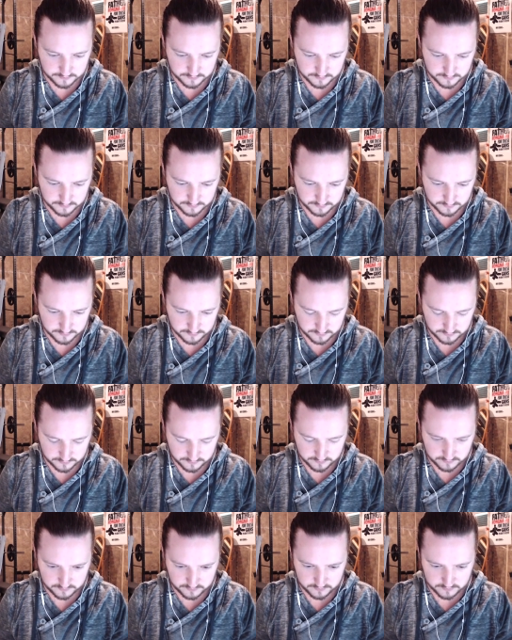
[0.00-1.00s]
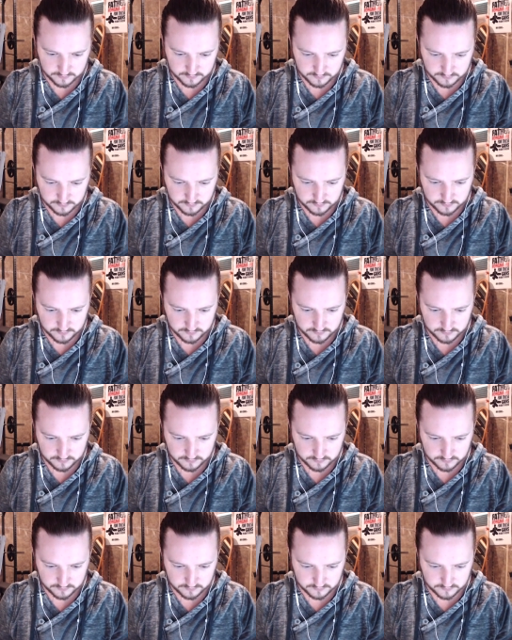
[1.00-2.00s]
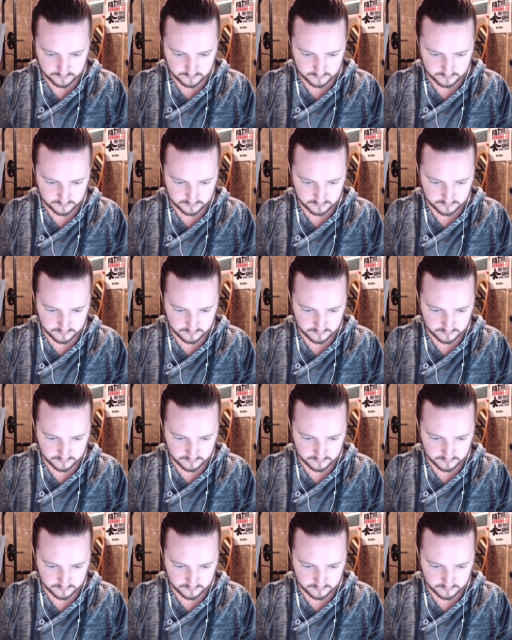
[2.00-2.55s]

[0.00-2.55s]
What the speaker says: Nothing is said.